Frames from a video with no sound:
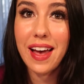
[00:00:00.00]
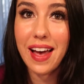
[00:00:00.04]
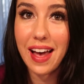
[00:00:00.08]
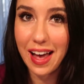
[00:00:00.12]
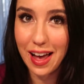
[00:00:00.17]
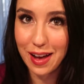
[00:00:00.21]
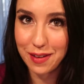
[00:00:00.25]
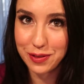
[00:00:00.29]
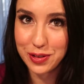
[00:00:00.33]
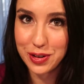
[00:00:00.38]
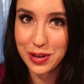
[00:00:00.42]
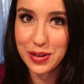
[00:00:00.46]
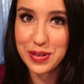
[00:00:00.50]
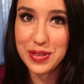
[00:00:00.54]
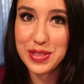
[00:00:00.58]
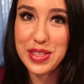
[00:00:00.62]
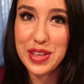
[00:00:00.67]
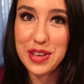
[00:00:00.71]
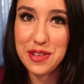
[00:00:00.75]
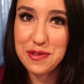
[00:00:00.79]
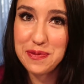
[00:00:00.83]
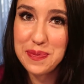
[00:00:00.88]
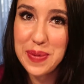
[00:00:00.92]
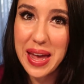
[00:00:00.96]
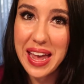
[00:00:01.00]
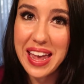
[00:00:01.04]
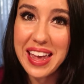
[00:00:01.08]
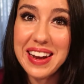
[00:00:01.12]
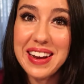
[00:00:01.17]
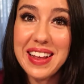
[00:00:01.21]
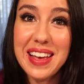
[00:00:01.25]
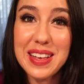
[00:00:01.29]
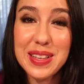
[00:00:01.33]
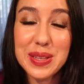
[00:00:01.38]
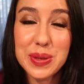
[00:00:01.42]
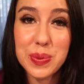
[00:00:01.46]
after they've paid
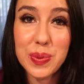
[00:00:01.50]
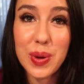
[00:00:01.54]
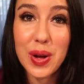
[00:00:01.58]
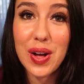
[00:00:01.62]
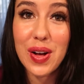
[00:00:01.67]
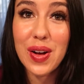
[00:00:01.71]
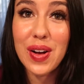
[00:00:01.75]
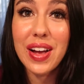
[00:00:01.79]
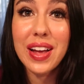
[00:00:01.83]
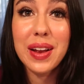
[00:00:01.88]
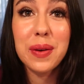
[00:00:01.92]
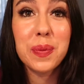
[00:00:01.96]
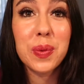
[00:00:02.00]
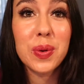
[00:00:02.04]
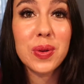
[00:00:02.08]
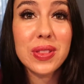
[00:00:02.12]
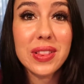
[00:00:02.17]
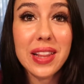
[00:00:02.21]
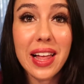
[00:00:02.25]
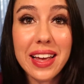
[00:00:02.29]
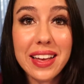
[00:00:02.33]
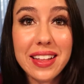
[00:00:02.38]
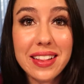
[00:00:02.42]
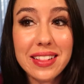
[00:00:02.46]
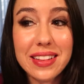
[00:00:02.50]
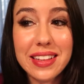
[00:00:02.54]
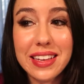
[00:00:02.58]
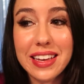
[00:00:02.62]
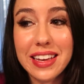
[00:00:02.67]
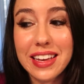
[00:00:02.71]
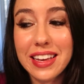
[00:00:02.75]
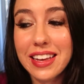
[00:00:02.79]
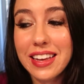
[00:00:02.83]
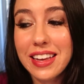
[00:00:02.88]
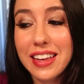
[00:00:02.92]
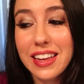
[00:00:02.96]
as well, and will
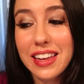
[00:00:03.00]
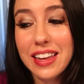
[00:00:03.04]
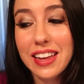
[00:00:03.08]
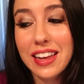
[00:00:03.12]
likely